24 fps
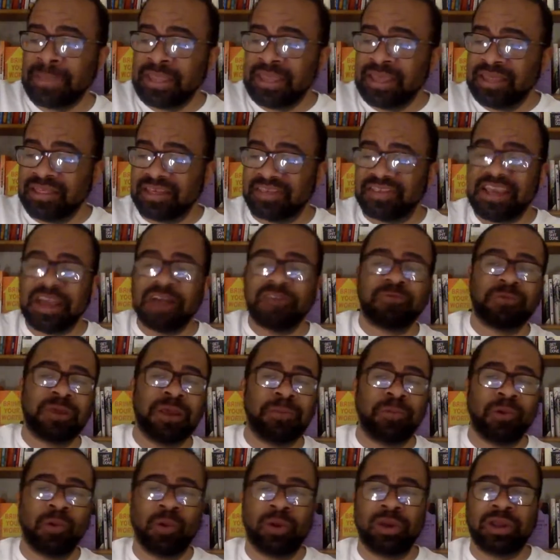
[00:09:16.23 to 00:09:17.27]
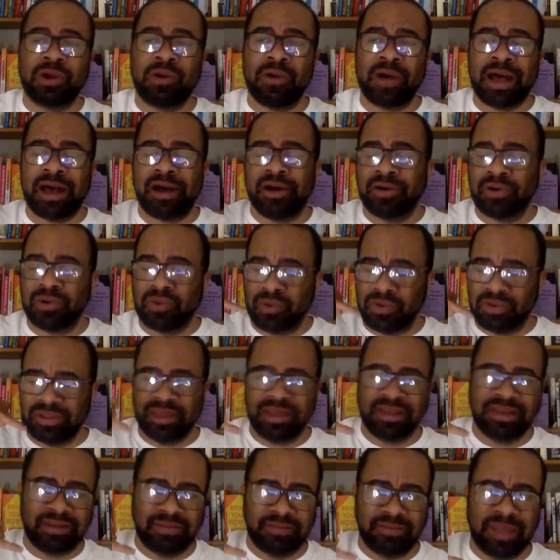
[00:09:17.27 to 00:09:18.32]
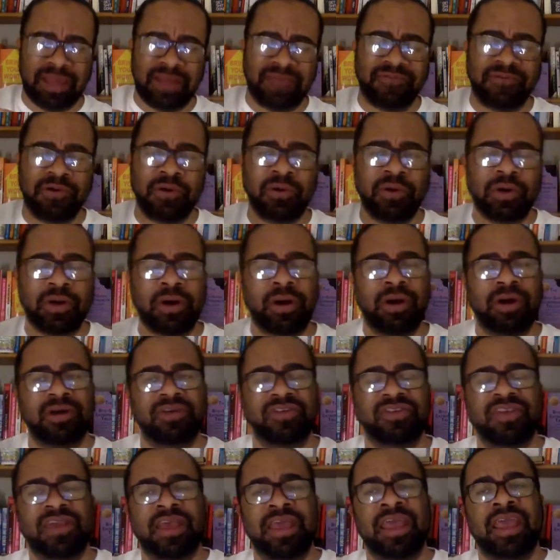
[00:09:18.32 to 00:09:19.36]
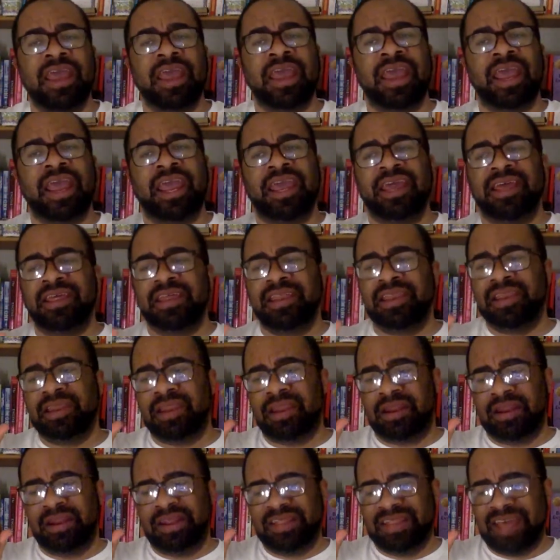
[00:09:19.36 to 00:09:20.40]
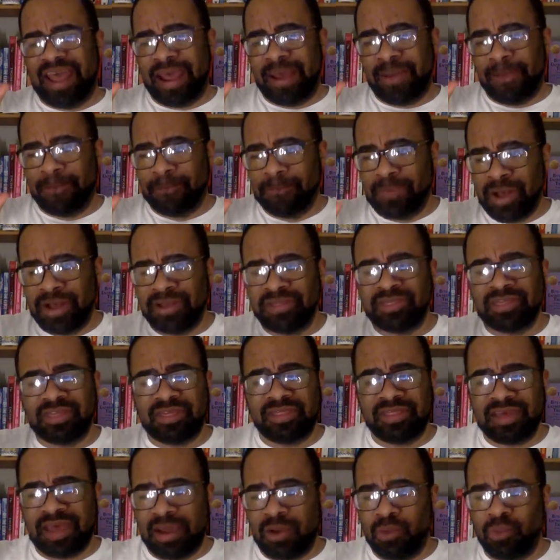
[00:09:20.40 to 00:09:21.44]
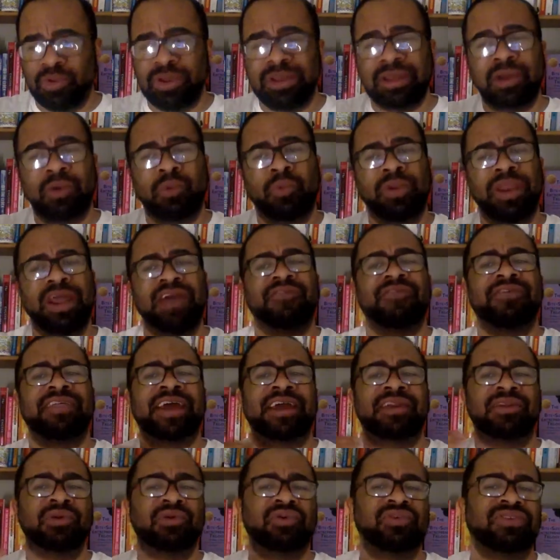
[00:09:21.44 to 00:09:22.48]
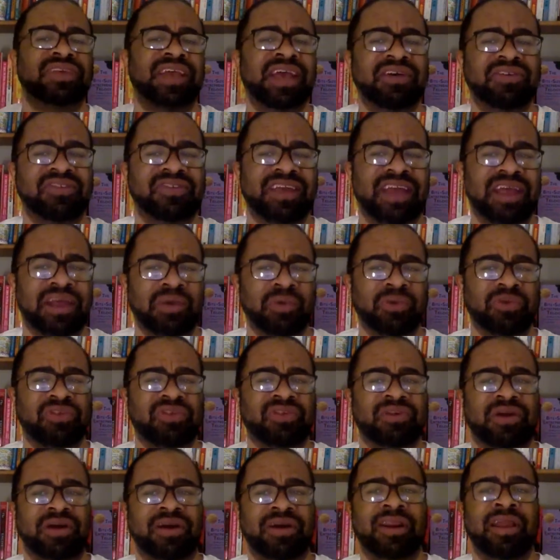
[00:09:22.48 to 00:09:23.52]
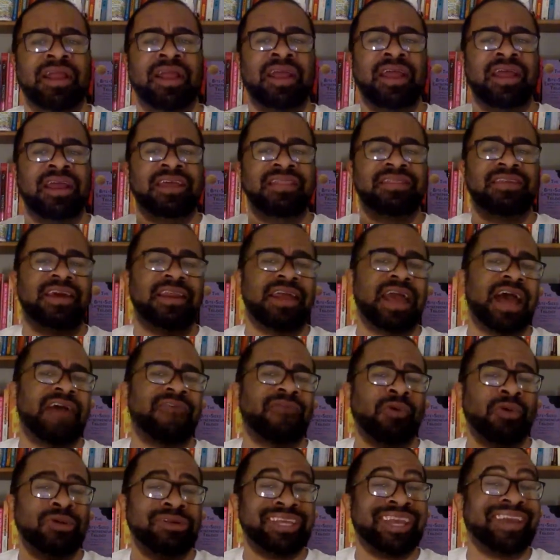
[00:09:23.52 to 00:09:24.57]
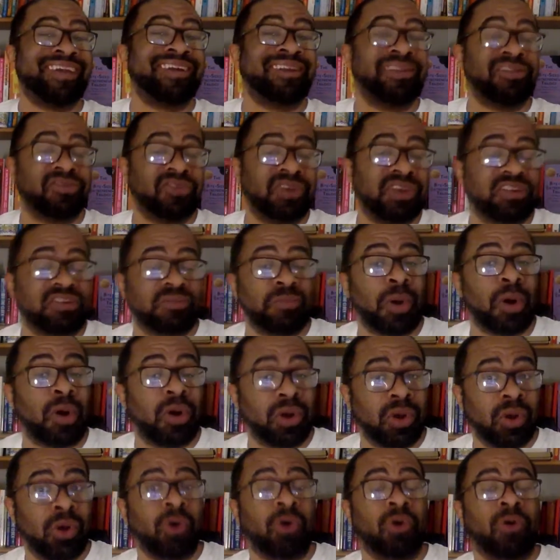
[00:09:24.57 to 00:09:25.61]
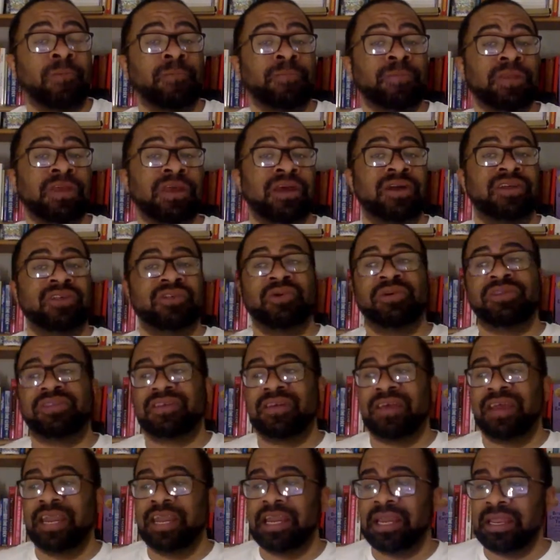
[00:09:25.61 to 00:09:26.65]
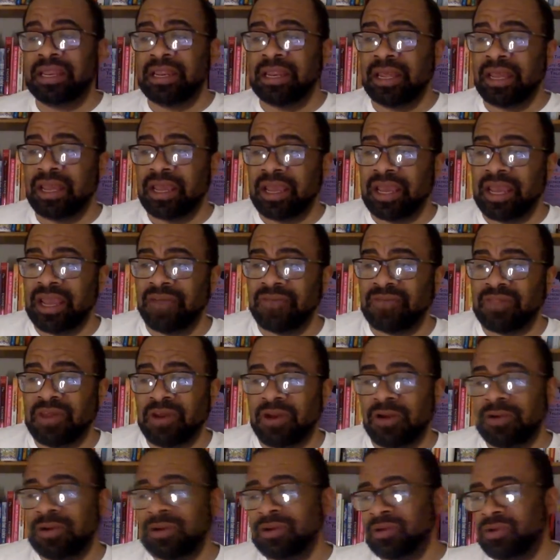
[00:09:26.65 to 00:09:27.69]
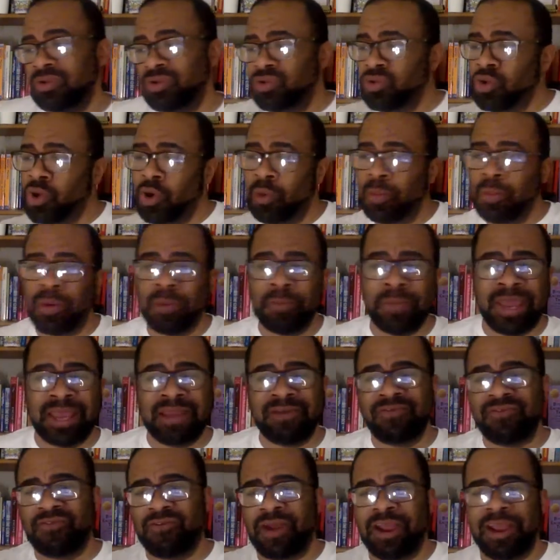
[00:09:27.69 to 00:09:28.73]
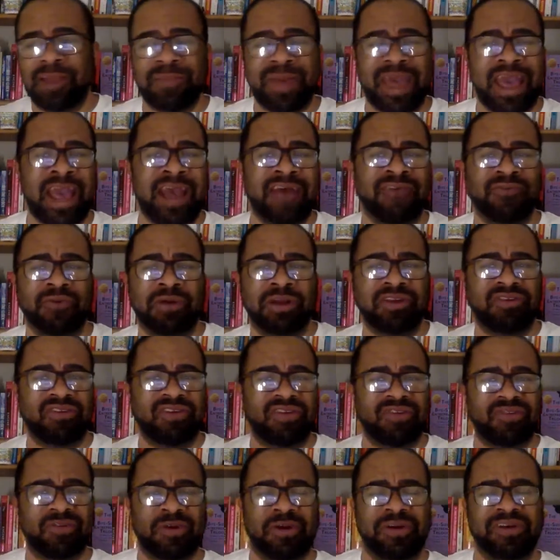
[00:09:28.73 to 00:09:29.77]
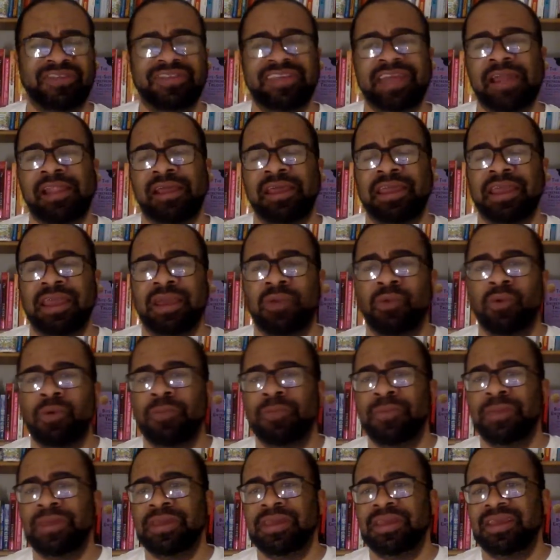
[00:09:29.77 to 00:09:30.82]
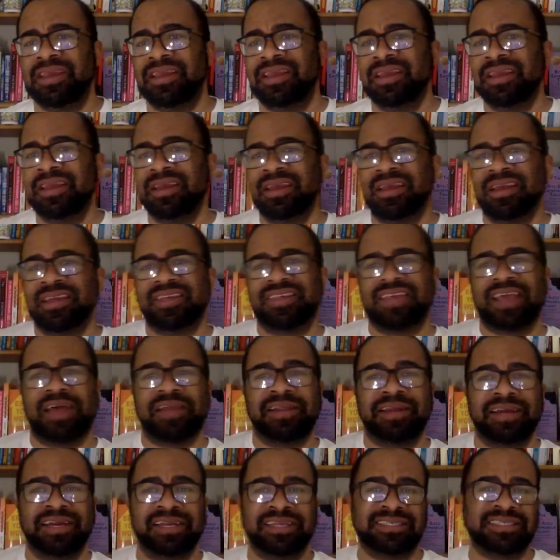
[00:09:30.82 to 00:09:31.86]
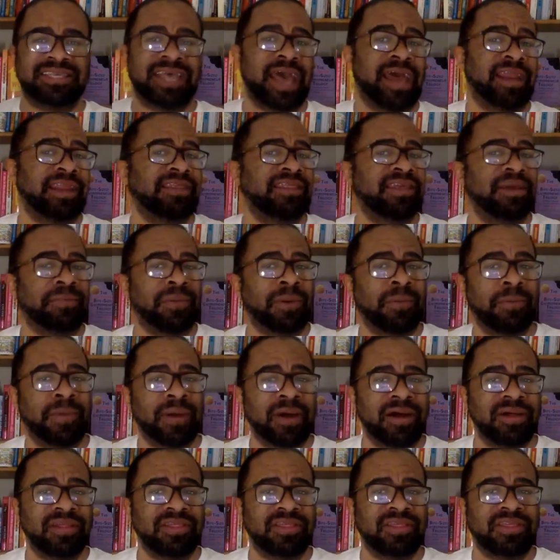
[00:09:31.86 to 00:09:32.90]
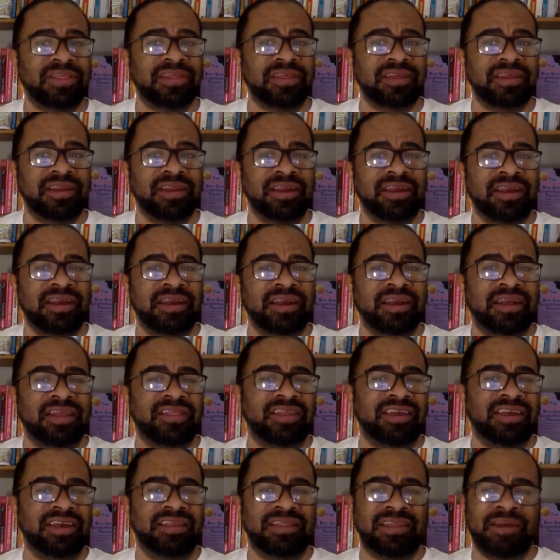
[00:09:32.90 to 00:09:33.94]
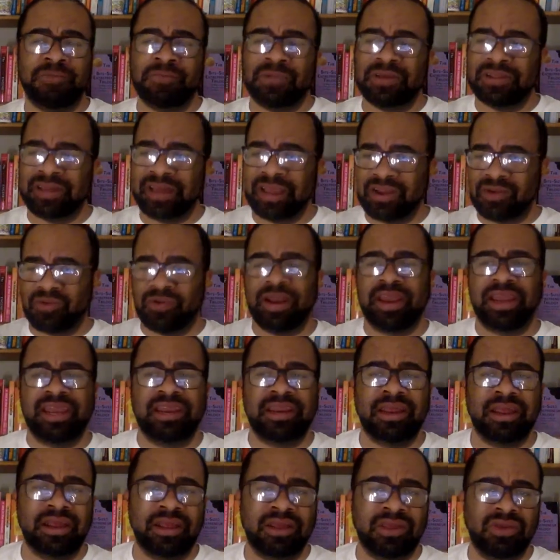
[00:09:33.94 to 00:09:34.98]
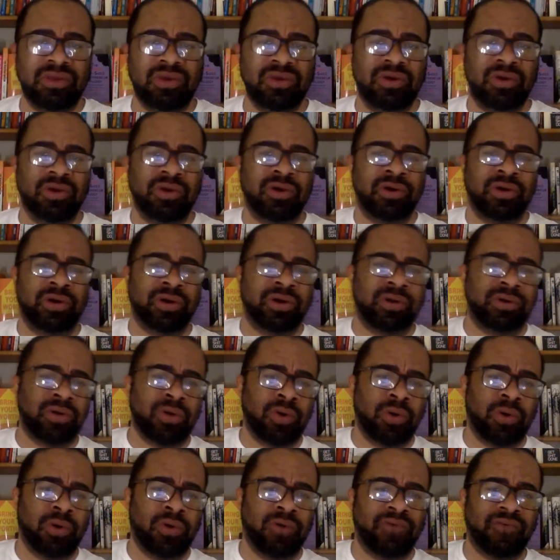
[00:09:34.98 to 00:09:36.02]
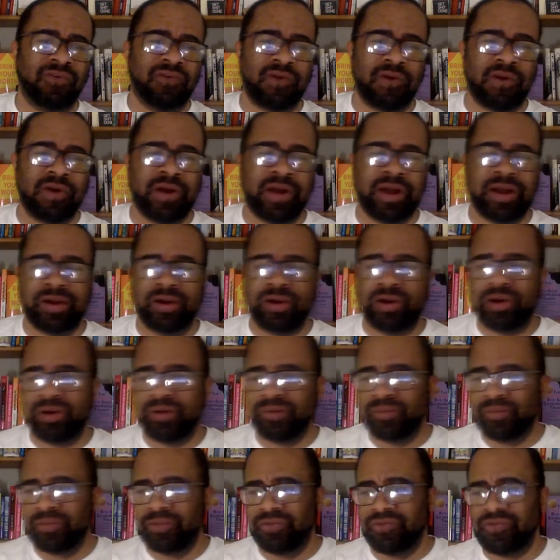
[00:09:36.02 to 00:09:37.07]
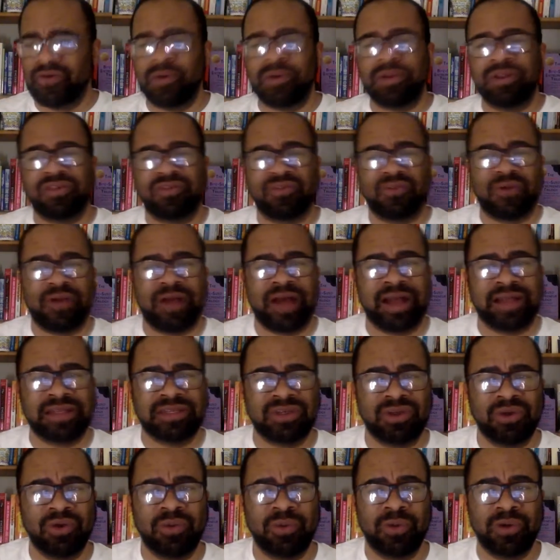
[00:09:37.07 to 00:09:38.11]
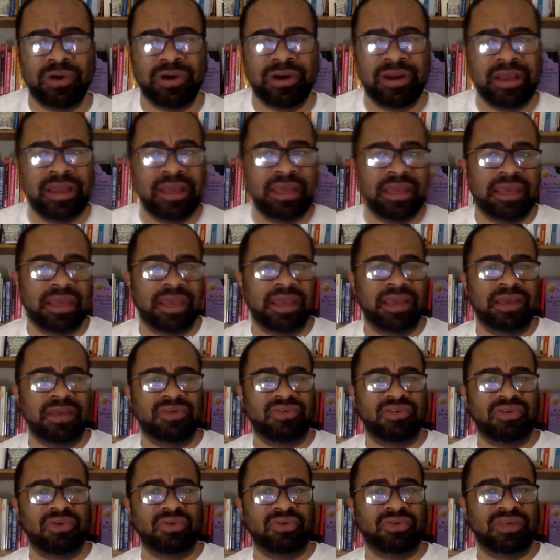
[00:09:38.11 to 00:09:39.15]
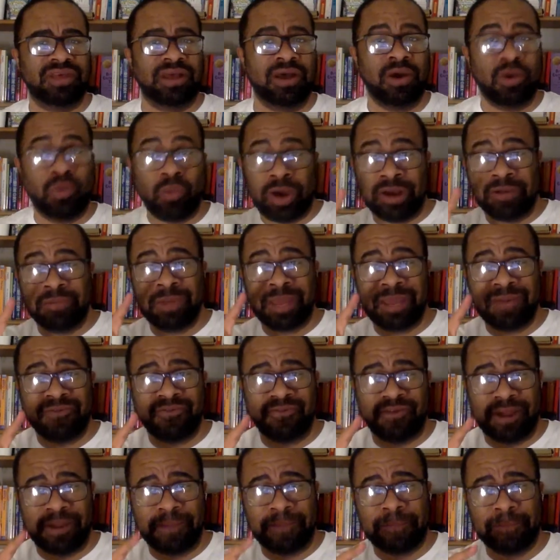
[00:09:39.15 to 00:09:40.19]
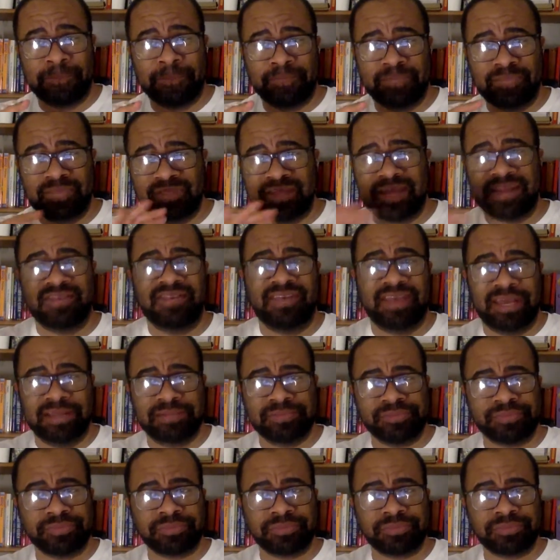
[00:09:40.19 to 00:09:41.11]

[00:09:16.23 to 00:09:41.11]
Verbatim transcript: The salespeople would go out, or they make phone calls, and that month, that week, whenever that new sales cycle would start, they'd have a ridiculously small goal. So it's like, if their normal mainframe average as far as selling it would be selling ten of them a month, then they'd be like, great, your goal for our focus for October is to sell one mainframe. That's it.